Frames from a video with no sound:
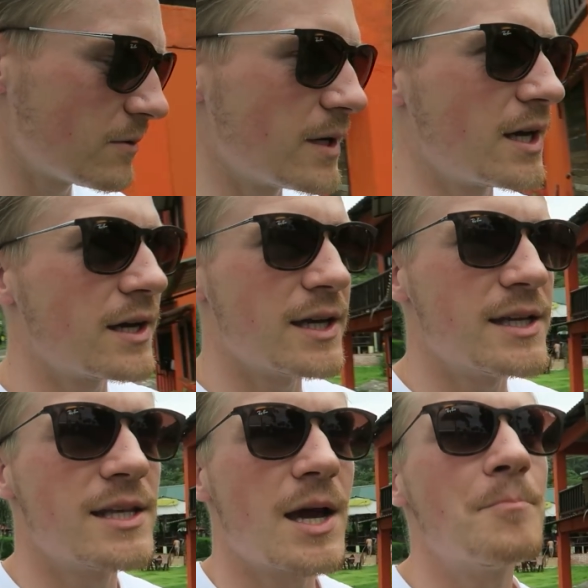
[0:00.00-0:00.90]
We are
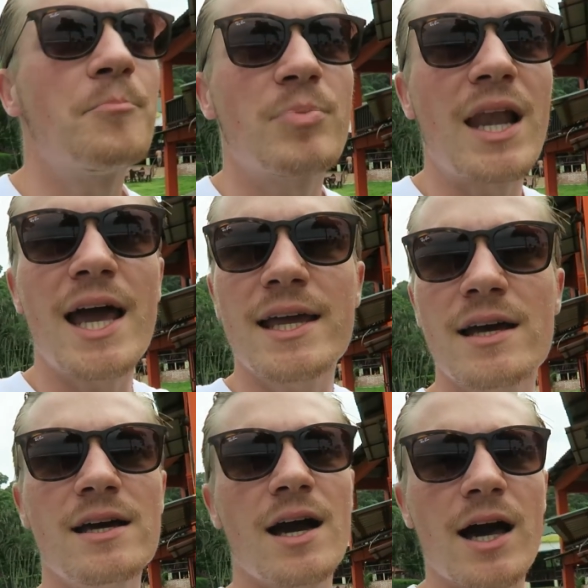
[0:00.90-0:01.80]
in
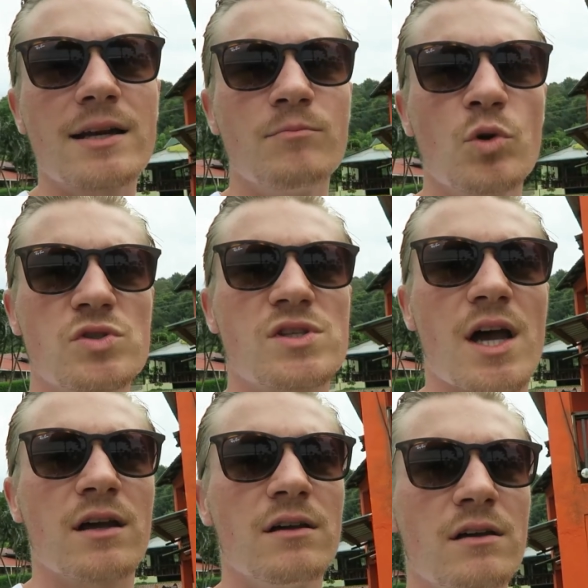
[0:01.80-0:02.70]
Playa
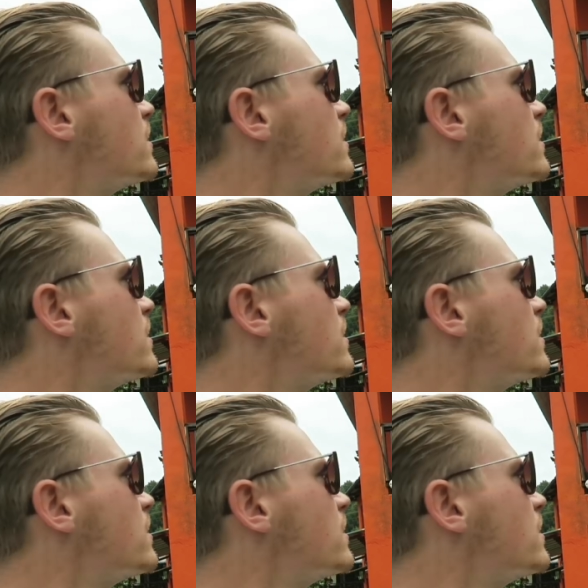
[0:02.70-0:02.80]
Hermosa.